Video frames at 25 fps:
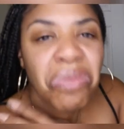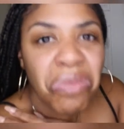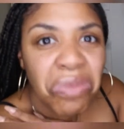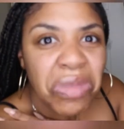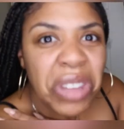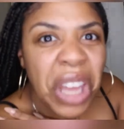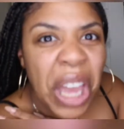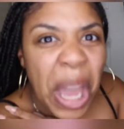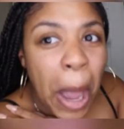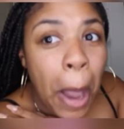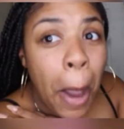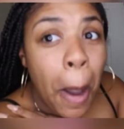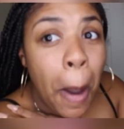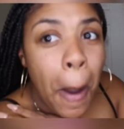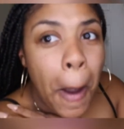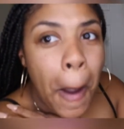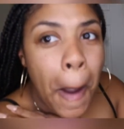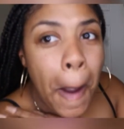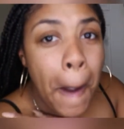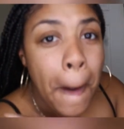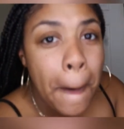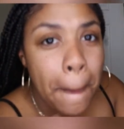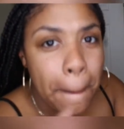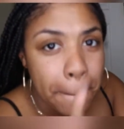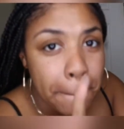it.
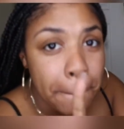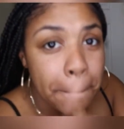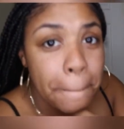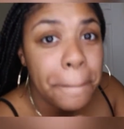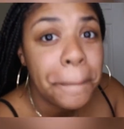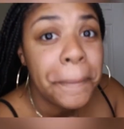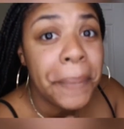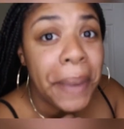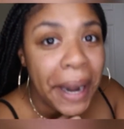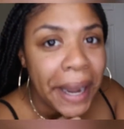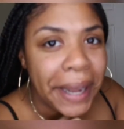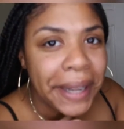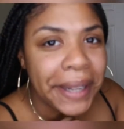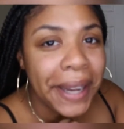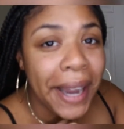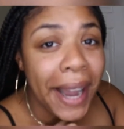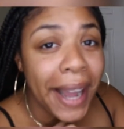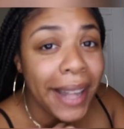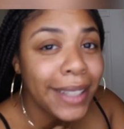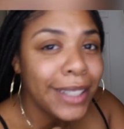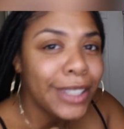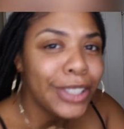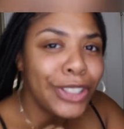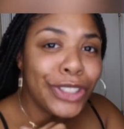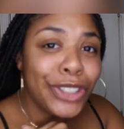By
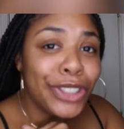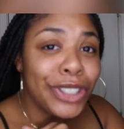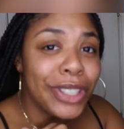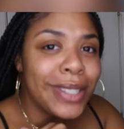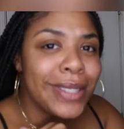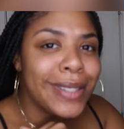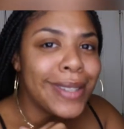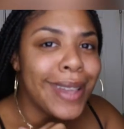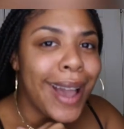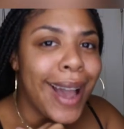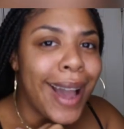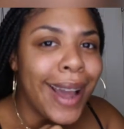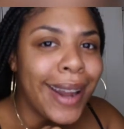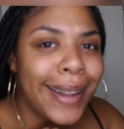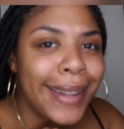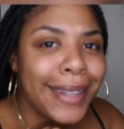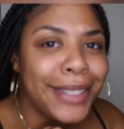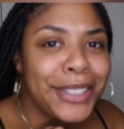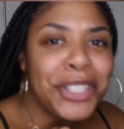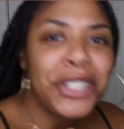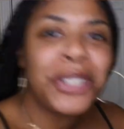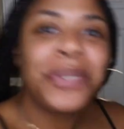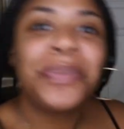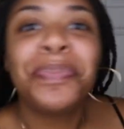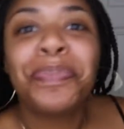golly, she's got
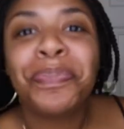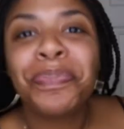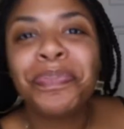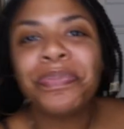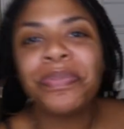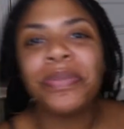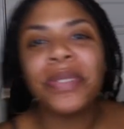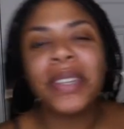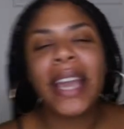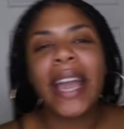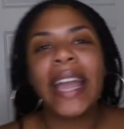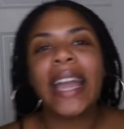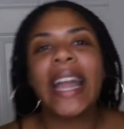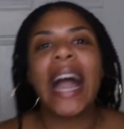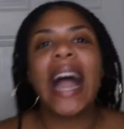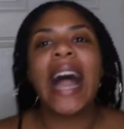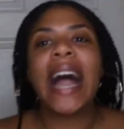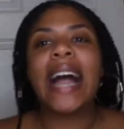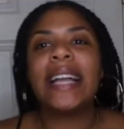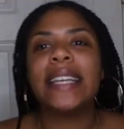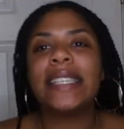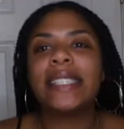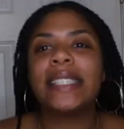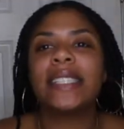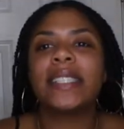it. Okay,
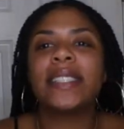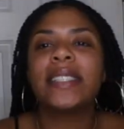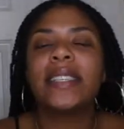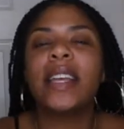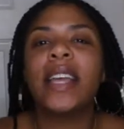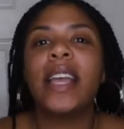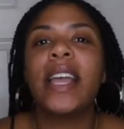guys.